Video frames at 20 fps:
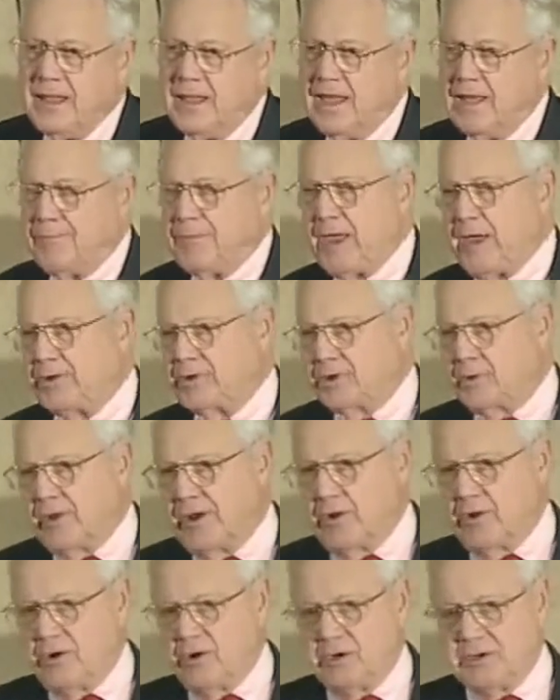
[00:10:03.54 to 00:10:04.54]
FBI was a
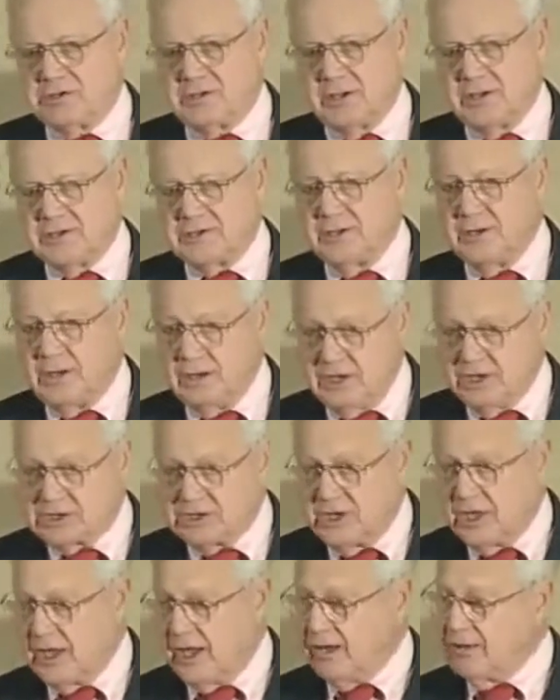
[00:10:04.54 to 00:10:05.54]
great organization in its
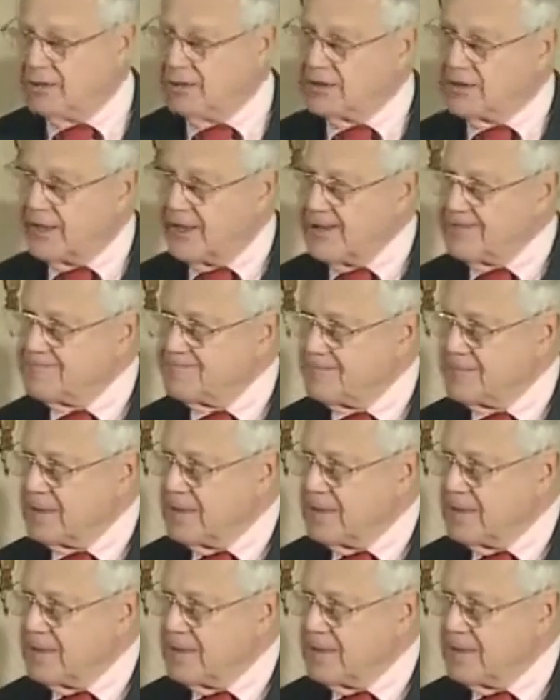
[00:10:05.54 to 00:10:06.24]
day, okay?